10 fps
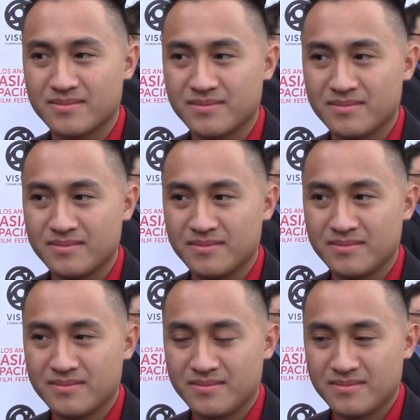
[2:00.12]

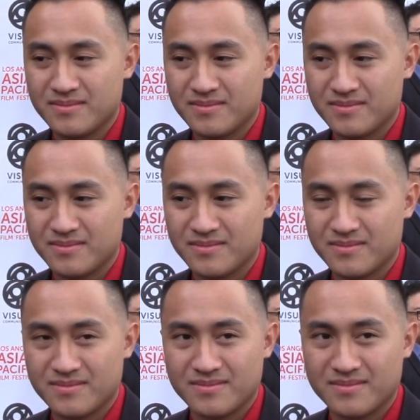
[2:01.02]

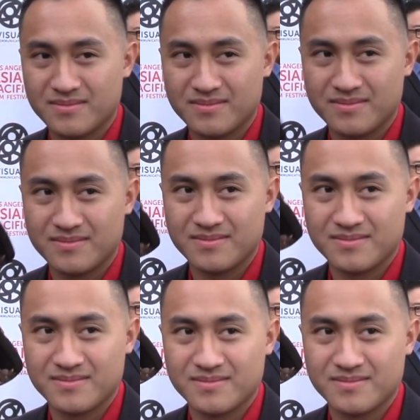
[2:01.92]
No words are spoken by the person on screen.